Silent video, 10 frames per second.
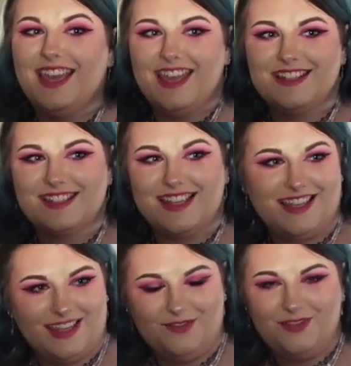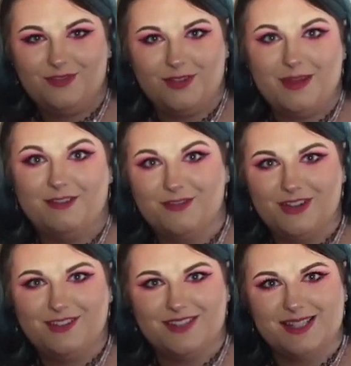it's a gift from our
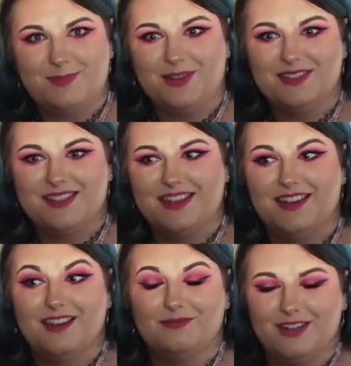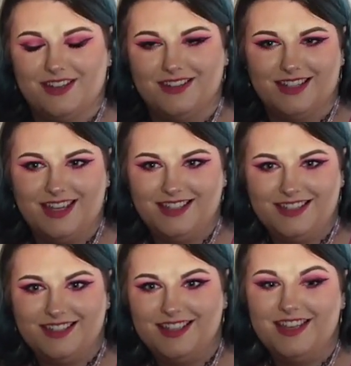frequent sponsor
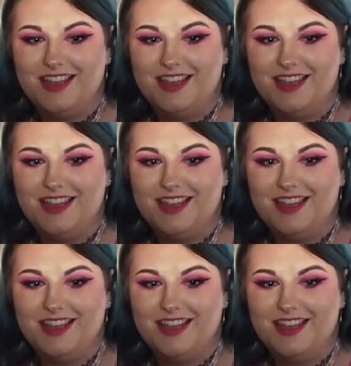Reolink.